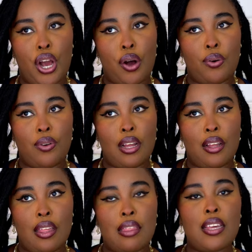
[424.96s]
know,
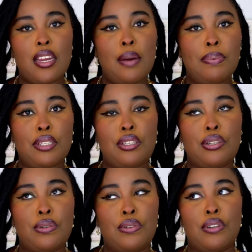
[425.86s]
lead up
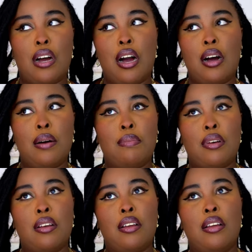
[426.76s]
to
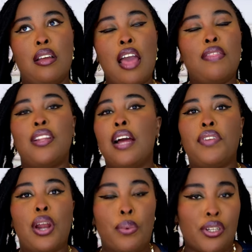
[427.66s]
the life
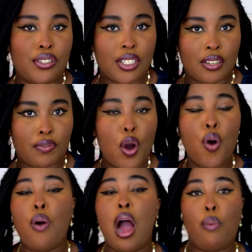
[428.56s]
that I want to live,
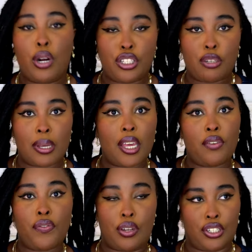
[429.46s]
who I want to be
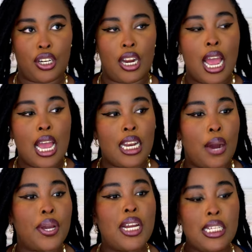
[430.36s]
in future.
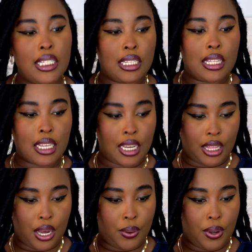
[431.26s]
Now, here's the thing,
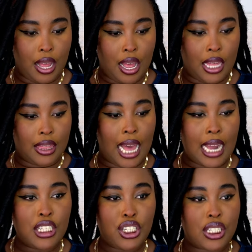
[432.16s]
though.
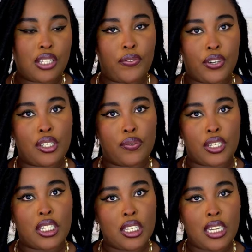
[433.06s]
That is just the first
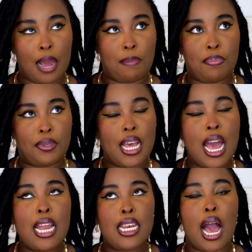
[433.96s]
steps.
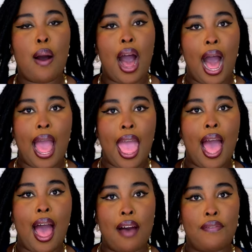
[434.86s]
Now,
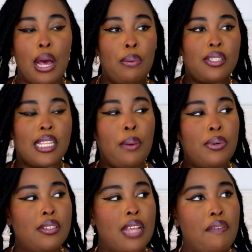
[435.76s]
that
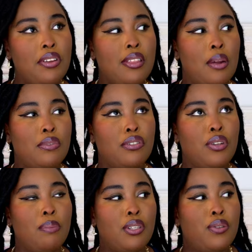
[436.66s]
was everything that I was
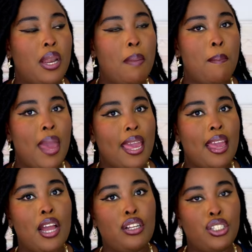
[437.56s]
doing between
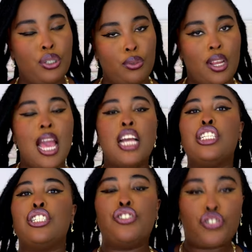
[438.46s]
May and June.
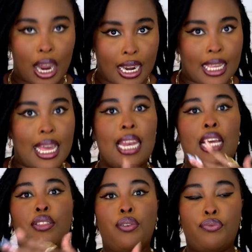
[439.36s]
Just trying to get
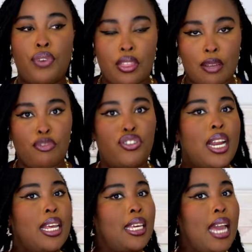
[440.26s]
in the rhythm,
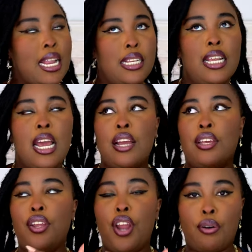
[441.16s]
trying to get,
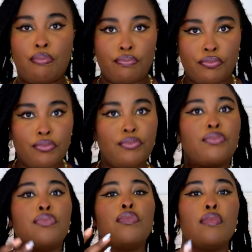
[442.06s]
you know,
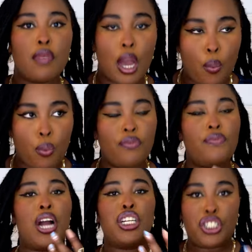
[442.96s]

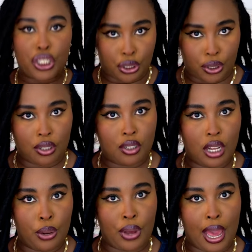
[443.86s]
functional,
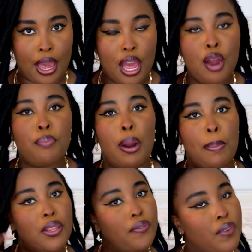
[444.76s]
okay?
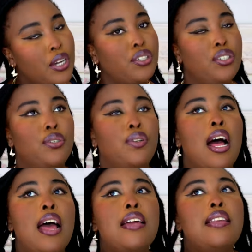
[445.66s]
Properly functional.
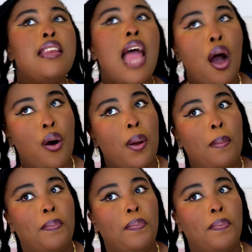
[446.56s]
Now,